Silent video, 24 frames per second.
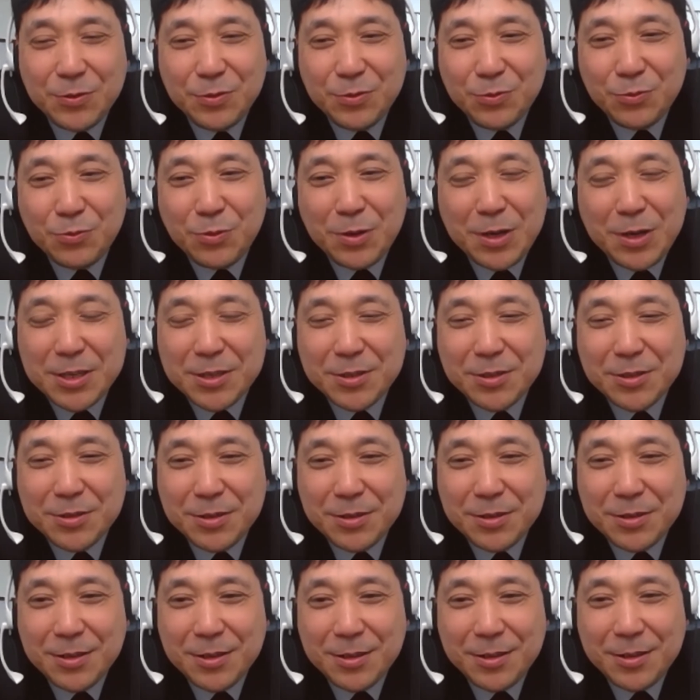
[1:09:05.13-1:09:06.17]
worth
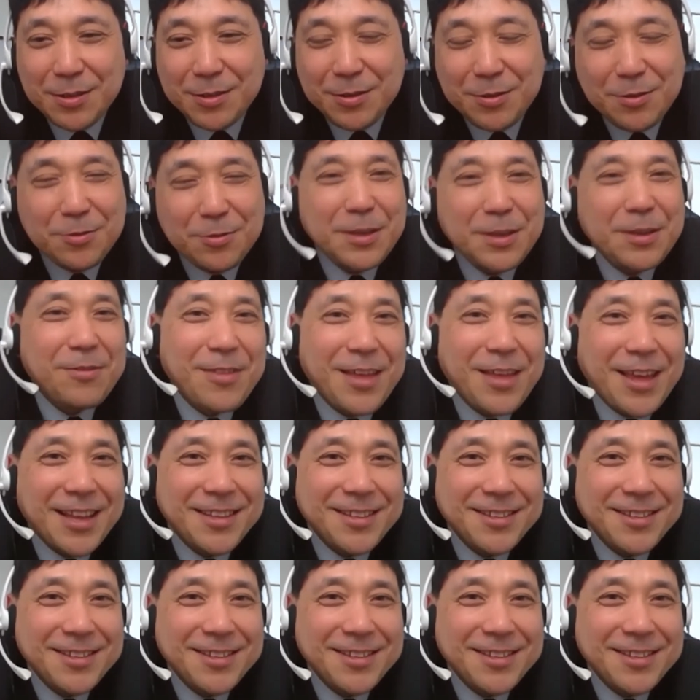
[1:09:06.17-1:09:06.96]
doing that.